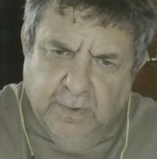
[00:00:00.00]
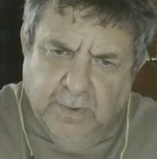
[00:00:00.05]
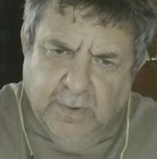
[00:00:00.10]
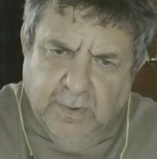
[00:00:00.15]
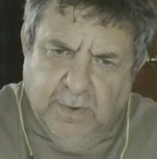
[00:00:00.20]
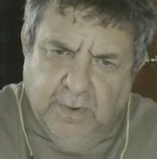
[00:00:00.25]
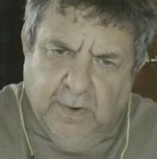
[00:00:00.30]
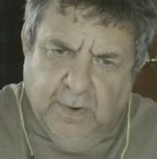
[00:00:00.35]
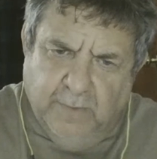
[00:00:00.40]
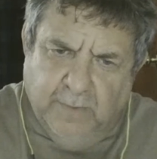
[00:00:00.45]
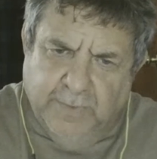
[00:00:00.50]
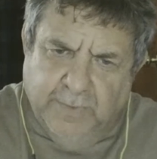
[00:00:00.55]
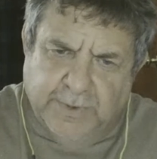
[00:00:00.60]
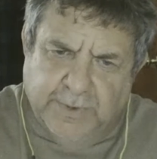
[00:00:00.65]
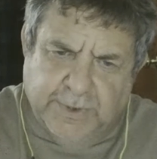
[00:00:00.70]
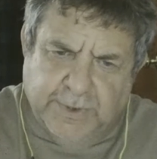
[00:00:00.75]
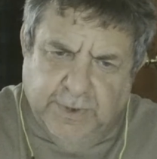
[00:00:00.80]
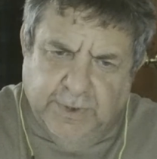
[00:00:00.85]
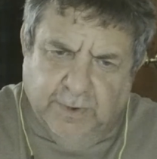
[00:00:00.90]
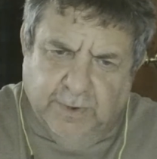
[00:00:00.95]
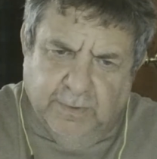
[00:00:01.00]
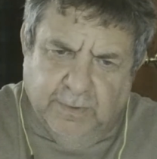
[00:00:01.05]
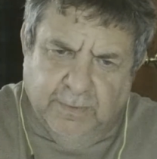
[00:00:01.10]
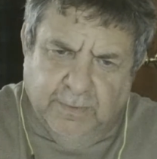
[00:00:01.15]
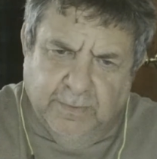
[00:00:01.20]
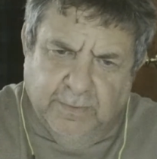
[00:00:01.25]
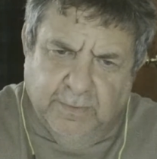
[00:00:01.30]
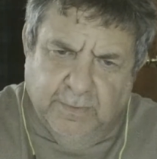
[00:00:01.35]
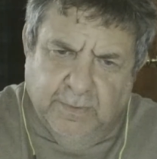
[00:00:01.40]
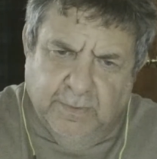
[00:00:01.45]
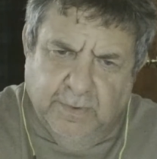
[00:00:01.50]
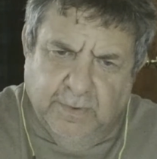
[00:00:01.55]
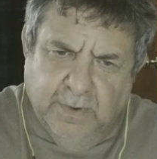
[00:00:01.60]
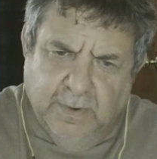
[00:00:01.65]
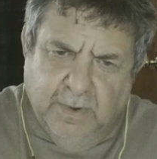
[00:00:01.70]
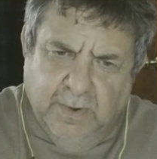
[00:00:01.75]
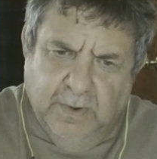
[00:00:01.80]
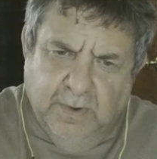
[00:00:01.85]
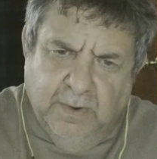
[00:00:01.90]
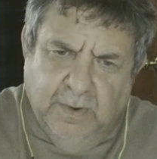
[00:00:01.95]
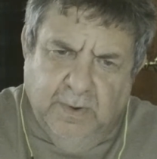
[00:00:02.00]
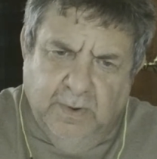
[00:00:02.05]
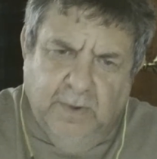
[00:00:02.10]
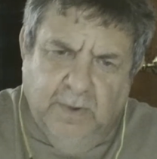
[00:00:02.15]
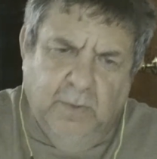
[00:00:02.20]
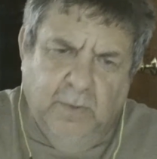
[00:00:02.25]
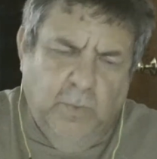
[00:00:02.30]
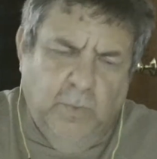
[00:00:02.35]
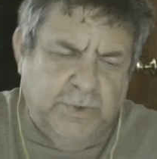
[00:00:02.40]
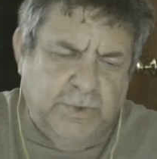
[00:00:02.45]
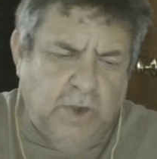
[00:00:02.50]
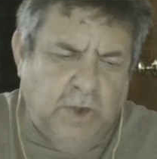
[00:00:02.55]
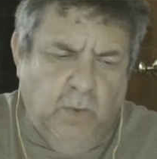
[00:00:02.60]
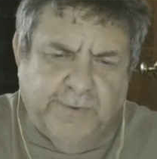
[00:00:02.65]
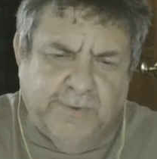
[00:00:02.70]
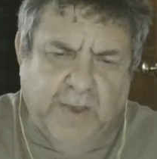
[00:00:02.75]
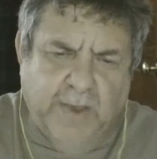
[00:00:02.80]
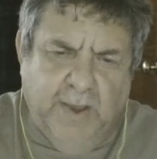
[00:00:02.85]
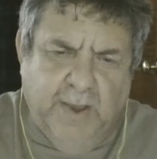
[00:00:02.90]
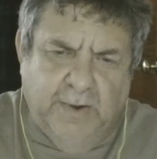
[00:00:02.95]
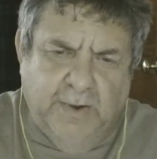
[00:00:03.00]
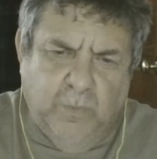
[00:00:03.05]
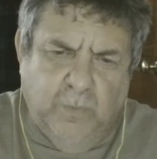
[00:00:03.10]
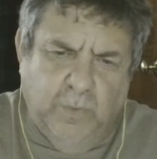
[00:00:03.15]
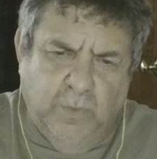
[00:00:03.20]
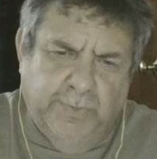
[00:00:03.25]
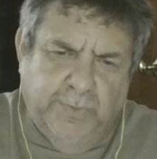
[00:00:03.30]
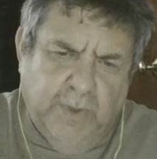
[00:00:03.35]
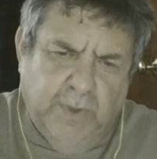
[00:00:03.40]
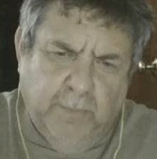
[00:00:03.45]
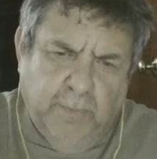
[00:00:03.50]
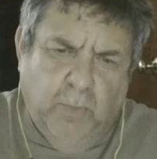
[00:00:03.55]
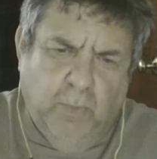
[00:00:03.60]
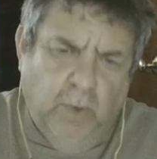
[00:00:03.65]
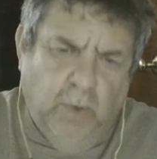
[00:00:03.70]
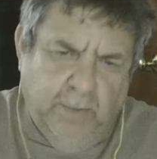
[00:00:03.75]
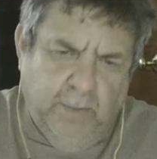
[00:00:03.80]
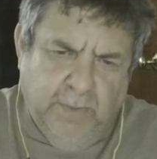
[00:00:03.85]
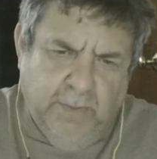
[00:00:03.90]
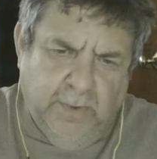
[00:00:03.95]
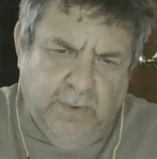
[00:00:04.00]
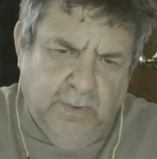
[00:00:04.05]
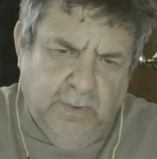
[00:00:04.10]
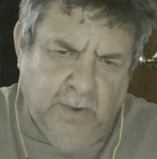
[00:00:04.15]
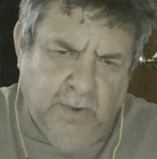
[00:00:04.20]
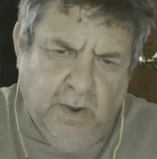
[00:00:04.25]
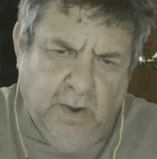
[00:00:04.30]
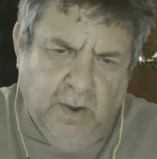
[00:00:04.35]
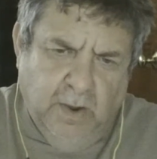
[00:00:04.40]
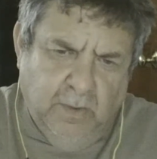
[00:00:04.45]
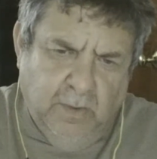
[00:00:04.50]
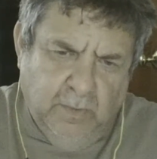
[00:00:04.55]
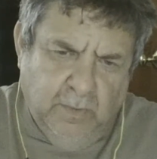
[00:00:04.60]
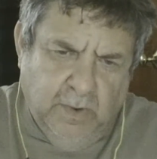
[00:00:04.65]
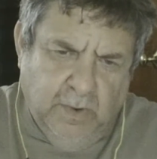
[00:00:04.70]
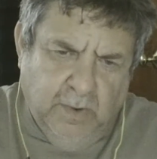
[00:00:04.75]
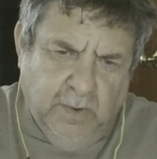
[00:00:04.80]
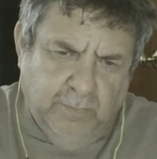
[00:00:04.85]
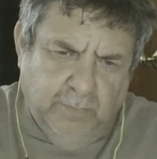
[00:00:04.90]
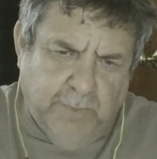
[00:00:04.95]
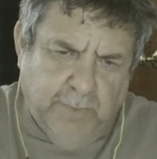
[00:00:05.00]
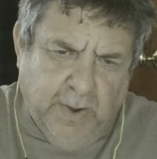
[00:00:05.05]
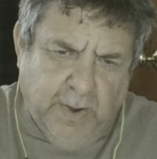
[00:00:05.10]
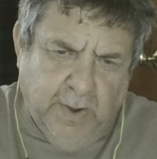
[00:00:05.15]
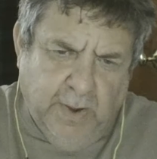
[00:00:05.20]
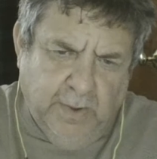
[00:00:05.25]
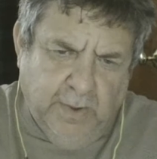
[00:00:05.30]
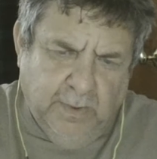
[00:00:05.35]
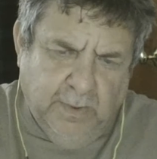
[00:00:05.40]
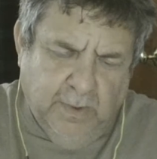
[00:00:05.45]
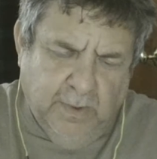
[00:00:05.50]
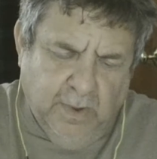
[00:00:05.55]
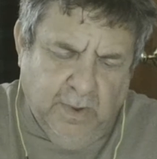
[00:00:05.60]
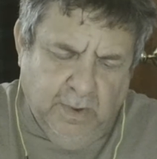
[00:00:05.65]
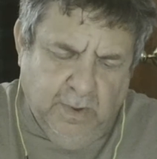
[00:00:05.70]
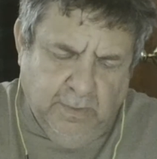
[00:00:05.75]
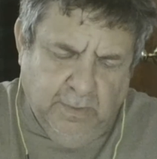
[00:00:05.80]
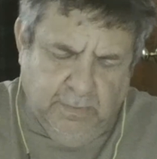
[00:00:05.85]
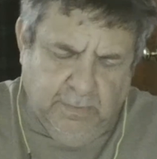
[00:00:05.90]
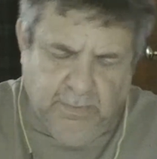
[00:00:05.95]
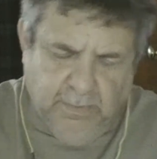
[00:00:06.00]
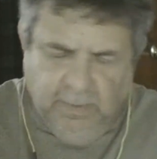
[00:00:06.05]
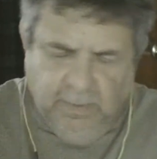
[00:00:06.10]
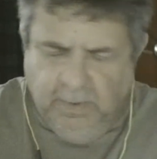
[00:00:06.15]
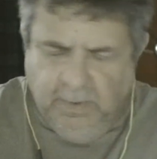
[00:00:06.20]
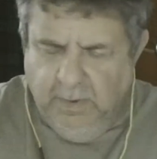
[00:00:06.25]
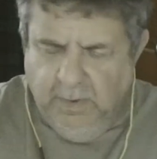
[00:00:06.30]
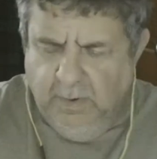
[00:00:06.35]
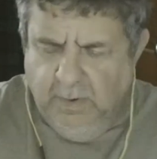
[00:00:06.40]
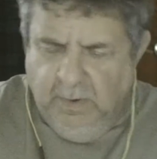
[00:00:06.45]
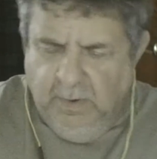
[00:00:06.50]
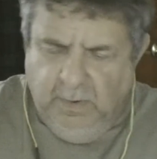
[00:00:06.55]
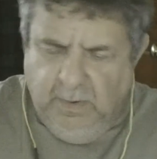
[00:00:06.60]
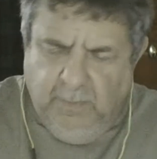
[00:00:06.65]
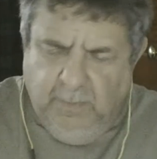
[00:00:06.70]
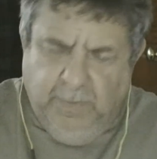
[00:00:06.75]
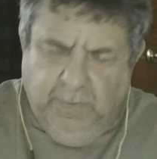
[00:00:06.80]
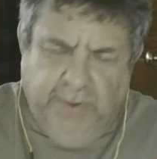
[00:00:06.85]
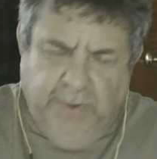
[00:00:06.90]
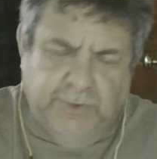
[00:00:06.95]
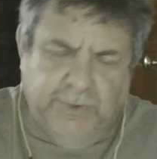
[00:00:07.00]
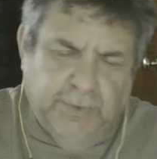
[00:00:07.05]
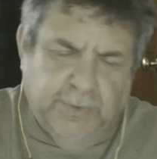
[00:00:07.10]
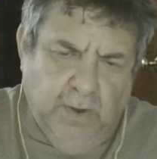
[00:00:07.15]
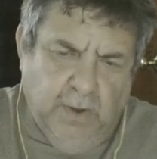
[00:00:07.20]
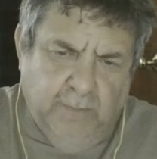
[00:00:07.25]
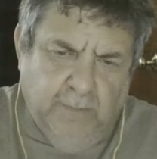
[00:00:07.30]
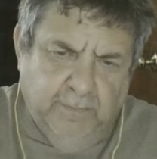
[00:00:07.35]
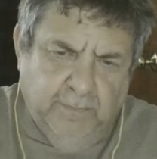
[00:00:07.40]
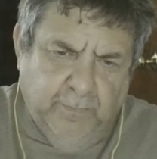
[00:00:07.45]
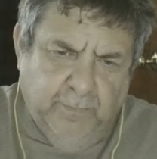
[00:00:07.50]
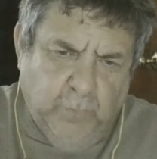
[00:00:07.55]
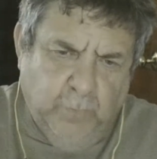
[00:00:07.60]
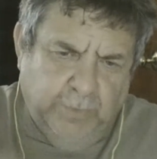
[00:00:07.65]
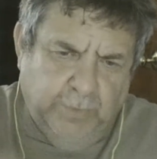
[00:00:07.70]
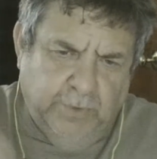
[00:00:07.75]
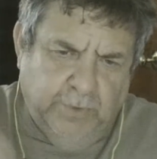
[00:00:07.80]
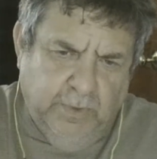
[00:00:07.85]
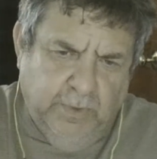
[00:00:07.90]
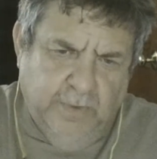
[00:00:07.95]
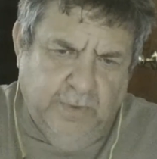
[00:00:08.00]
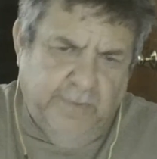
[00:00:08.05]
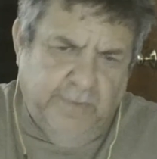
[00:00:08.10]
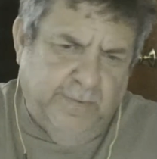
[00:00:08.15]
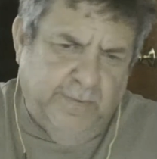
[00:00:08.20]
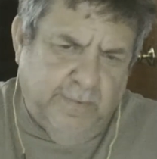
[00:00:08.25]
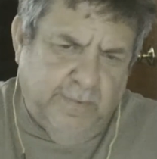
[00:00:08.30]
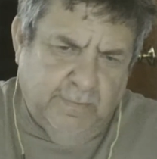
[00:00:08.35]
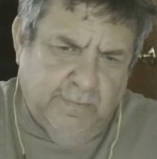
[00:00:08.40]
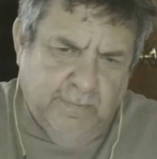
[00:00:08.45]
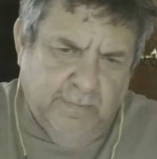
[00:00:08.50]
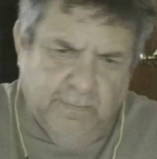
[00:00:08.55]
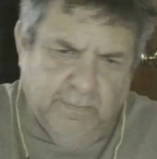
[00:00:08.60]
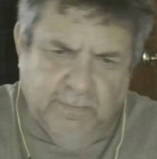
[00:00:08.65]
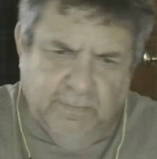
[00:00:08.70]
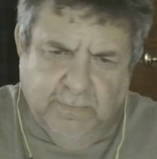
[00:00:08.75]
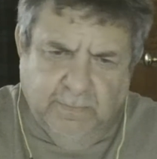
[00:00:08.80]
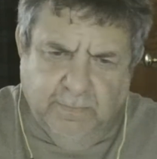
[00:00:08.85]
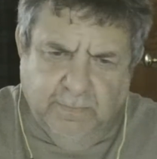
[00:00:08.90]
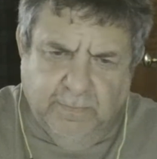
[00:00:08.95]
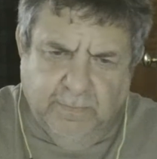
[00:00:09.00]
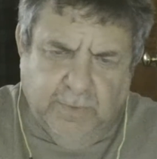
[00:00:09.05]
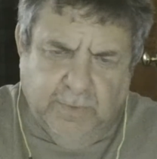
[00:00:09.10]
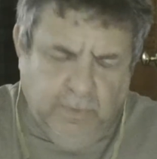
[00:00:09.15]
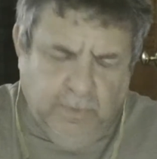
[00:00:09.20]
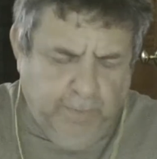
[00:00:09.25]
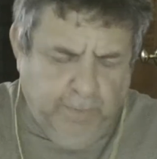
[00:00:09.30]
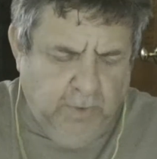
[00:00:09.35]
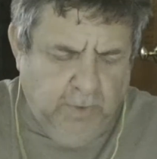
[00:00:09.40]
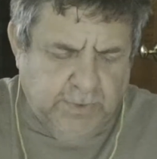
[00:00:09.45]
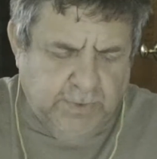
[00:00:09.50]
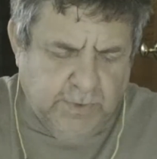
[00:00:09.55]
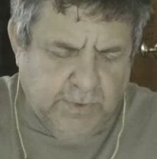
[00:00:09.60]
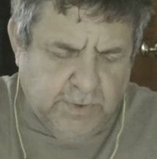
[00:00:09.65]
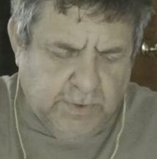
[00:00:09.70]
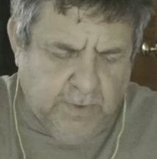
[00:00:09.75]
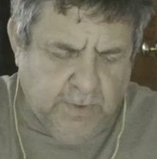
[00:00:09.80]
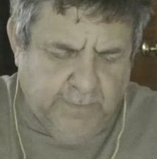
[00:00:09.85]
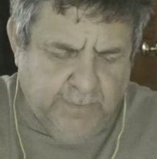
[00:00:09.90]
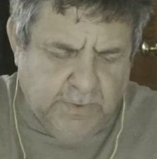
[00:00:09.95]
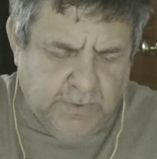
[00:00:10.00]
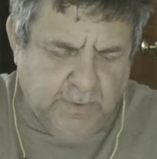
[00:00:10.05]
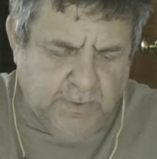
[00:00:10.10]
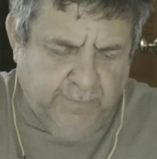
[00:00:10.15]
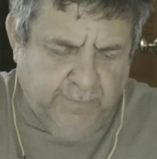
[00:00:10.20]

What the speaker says: of this year, which coincided with the appointment by Trump to the Postal Service of